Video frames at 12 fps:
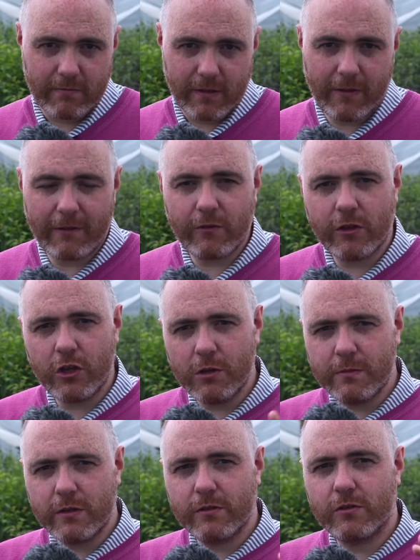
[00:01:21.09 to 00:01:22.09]
In fact, the
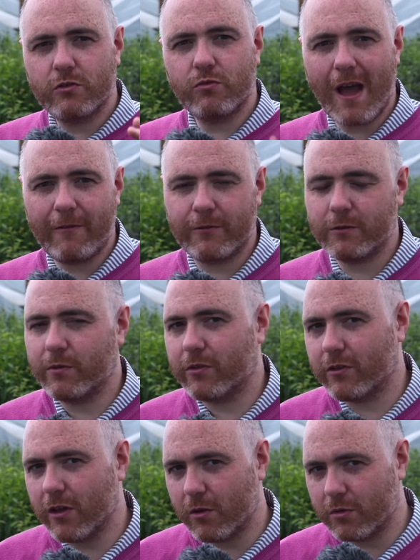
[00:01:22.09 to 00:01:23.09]
human graft was
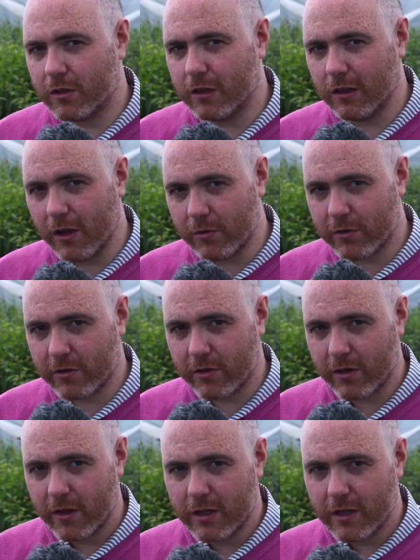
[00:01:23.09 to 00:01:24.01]
so close